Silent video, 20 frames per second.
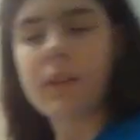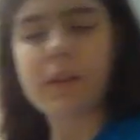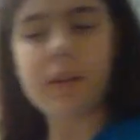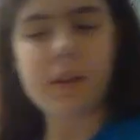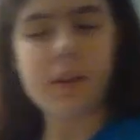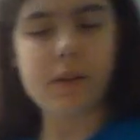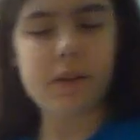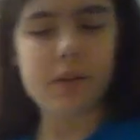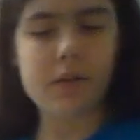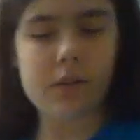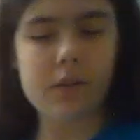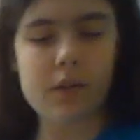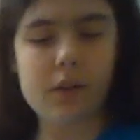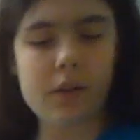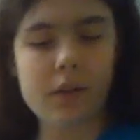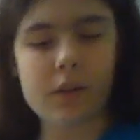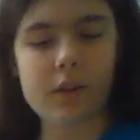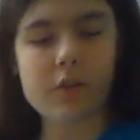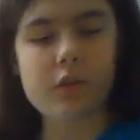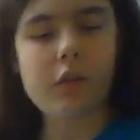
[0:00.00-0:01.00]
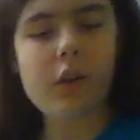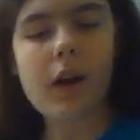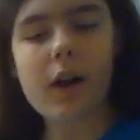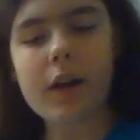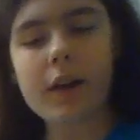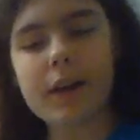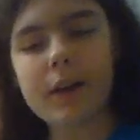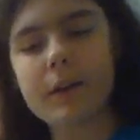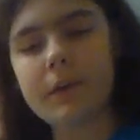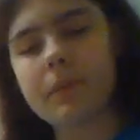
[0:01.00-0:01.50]
And you can
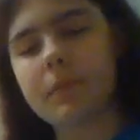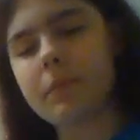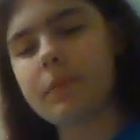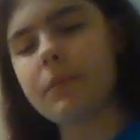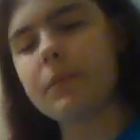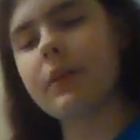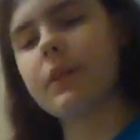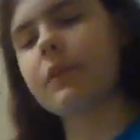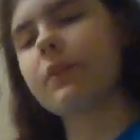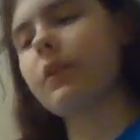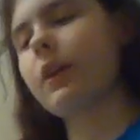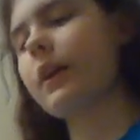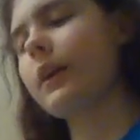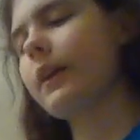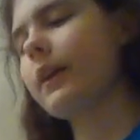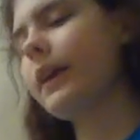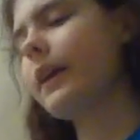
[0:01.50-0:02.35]
try it, you can dry